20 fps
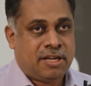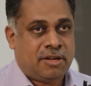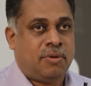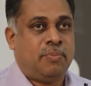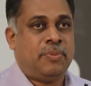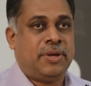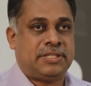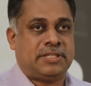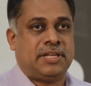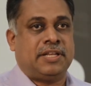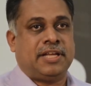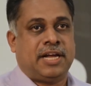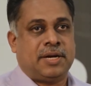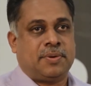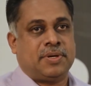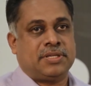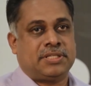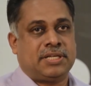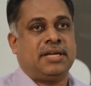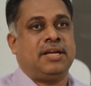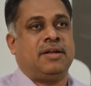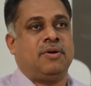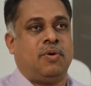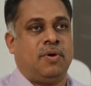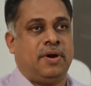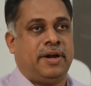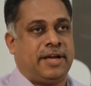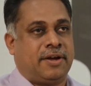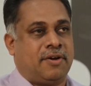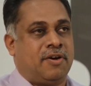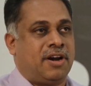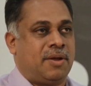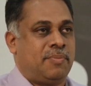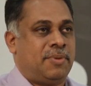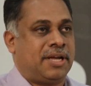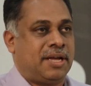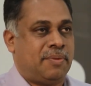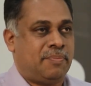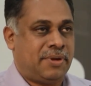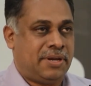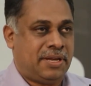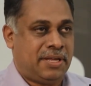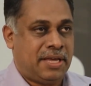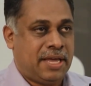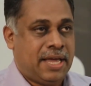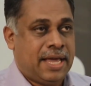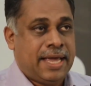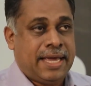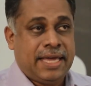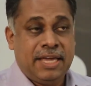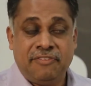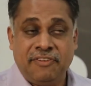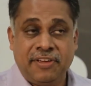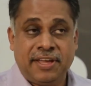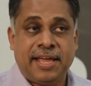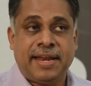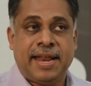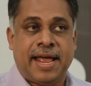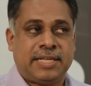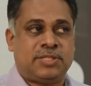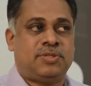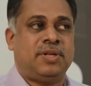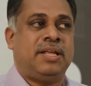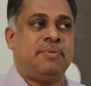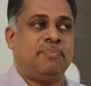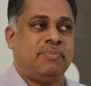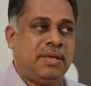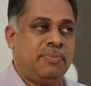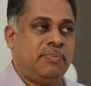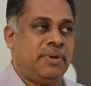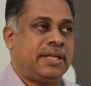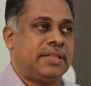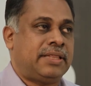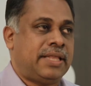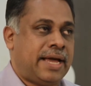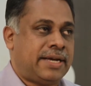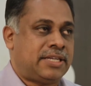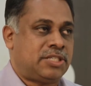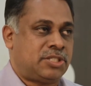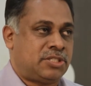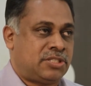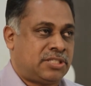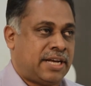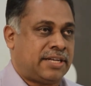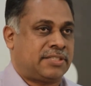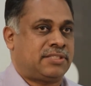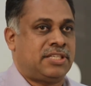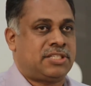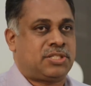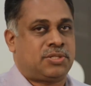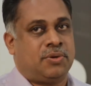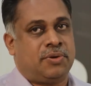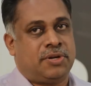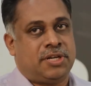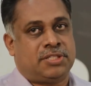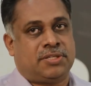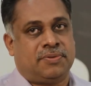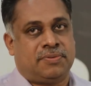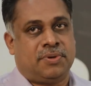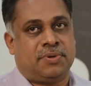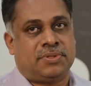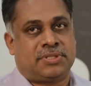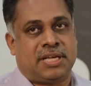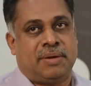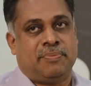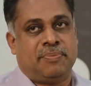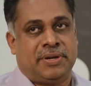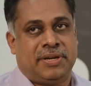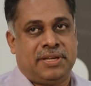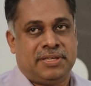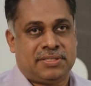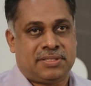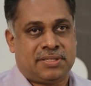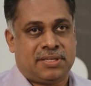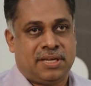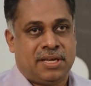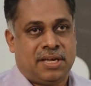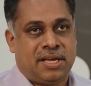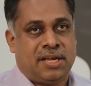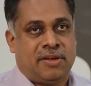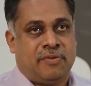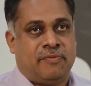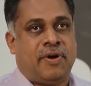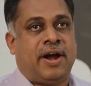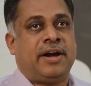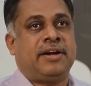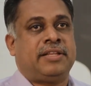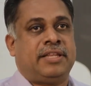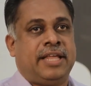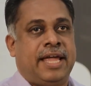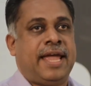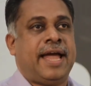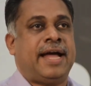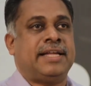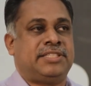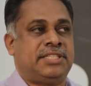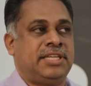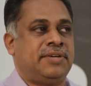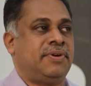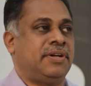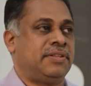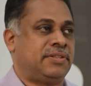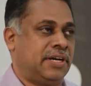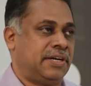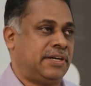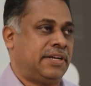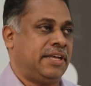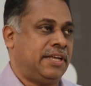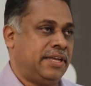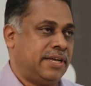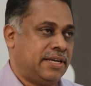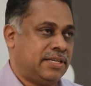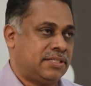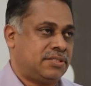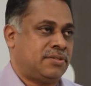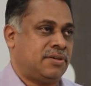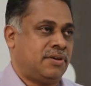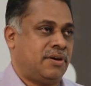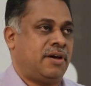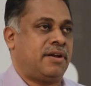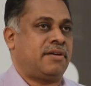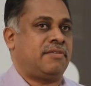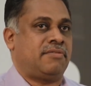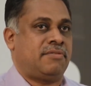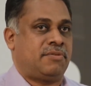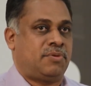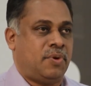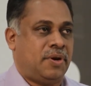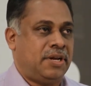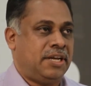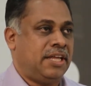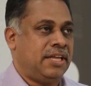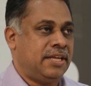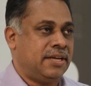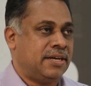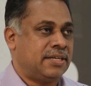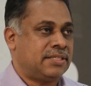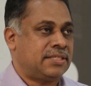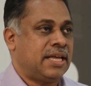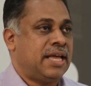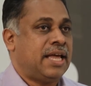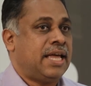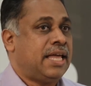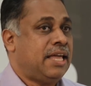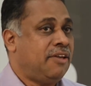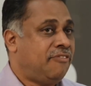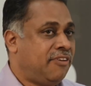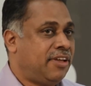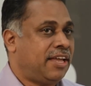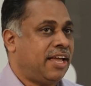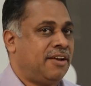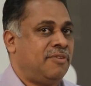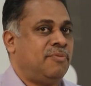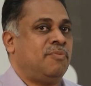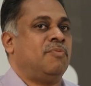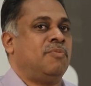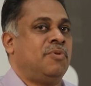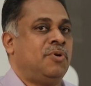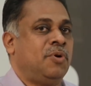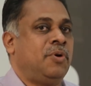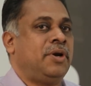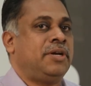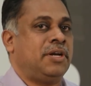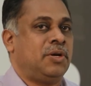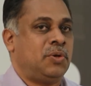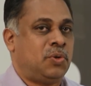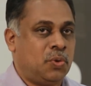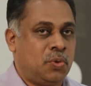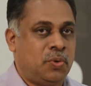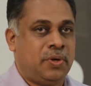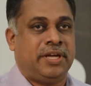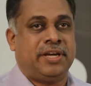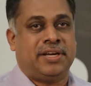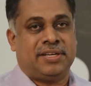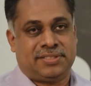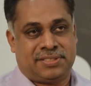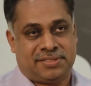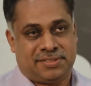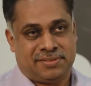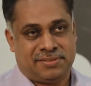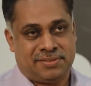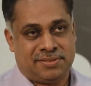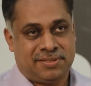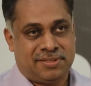Obviously, that was an old economy company. If we can actually mimic that success stories of those companies, what they achieved in 30 years or 20 years, if we can do it in 2 years,